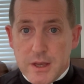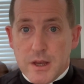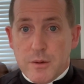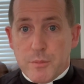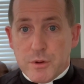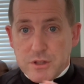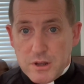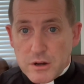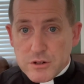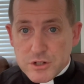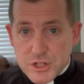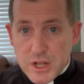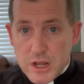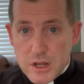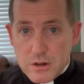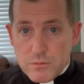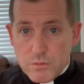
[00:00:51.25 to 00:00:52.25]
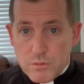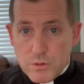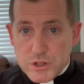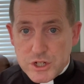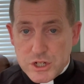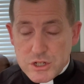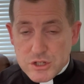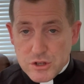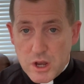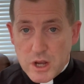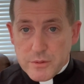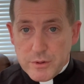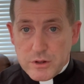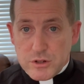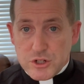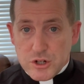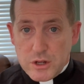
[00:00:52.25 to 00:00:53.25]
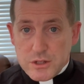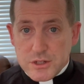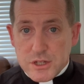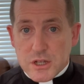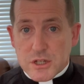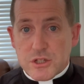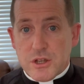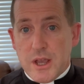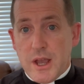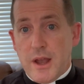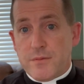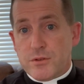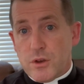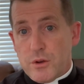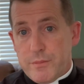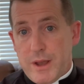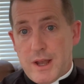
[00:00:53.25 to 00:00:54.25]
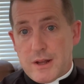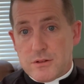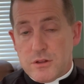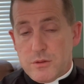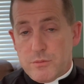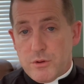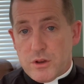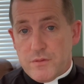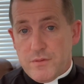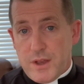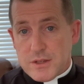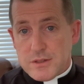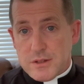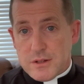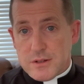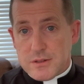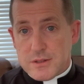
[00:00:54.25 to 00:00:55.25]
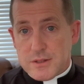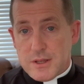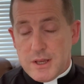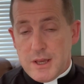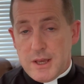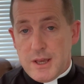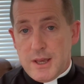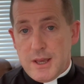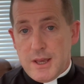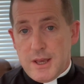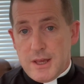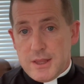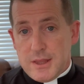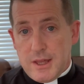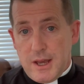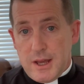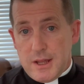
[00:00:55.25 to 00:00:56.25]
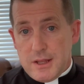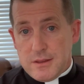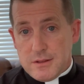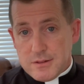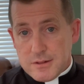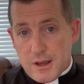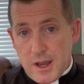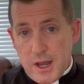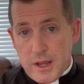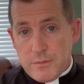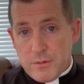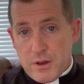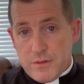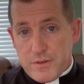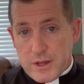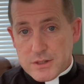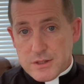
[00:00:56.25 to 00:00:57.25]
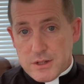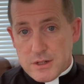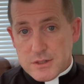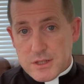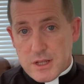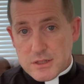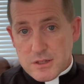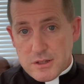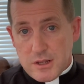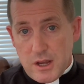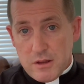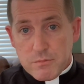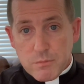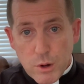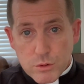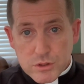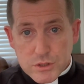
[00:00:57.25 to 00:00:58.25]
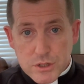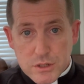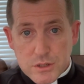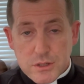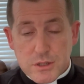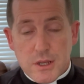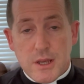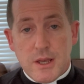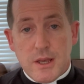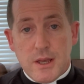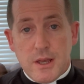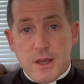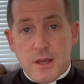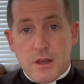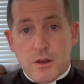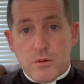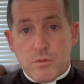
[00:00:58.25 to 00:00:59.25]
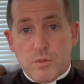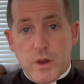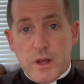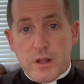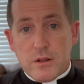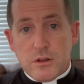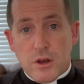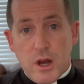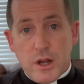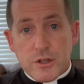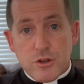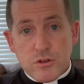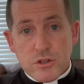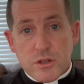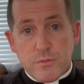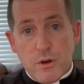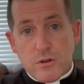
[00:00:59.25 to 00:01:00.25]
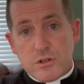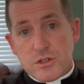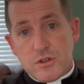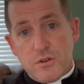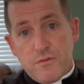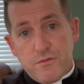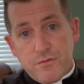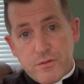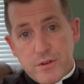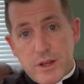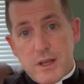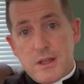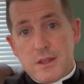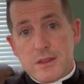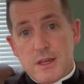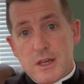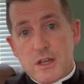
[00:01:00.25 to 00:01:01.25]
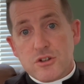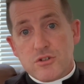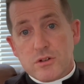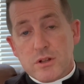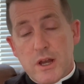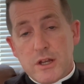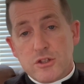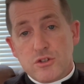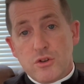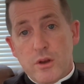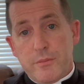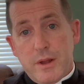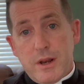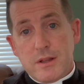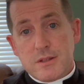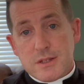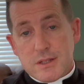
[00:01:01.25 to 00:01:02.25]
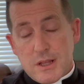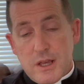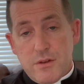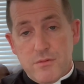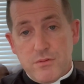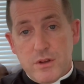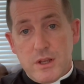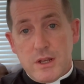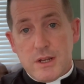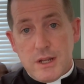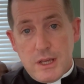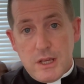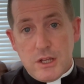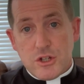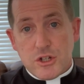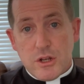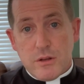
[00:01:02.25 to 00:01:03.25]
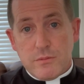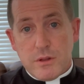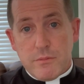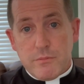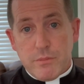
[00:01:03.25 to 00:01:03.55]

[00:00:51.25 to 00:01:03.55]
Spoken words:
But to understand what Jesus talked about in John 6, you have to go back to the book of Exodus. That in the time of Exodus, that's the time of Moses, when God, using Moses to free the Israelites who had been in slavery in Egypt and